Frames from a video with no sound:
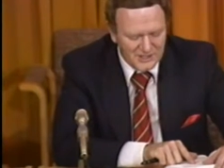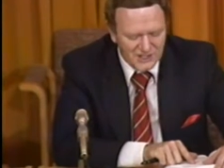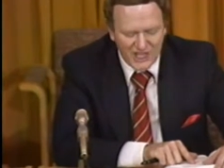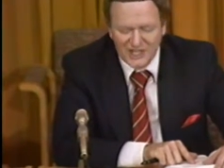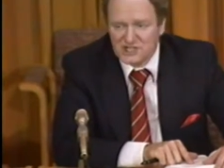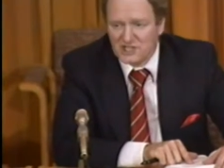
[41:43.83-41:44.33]

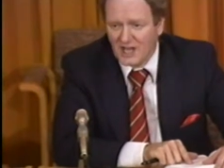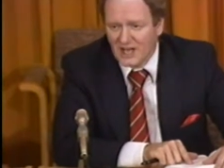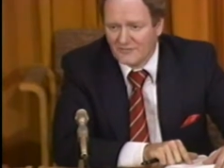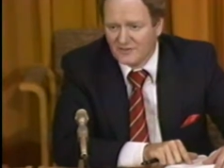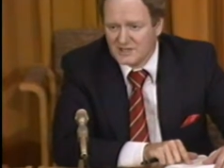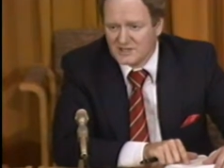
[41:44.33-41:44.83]
such
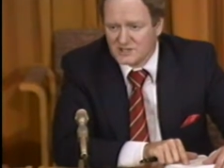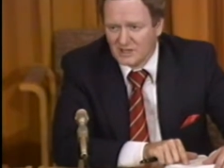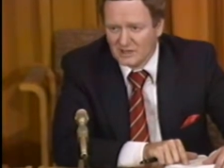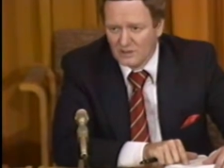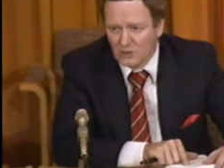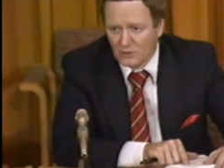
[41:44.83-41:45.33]
evidence
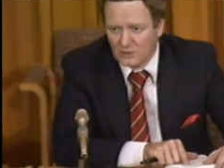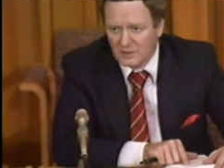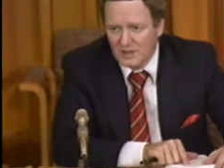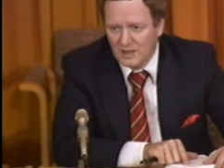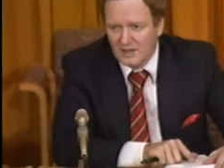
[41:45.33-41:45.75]
alone.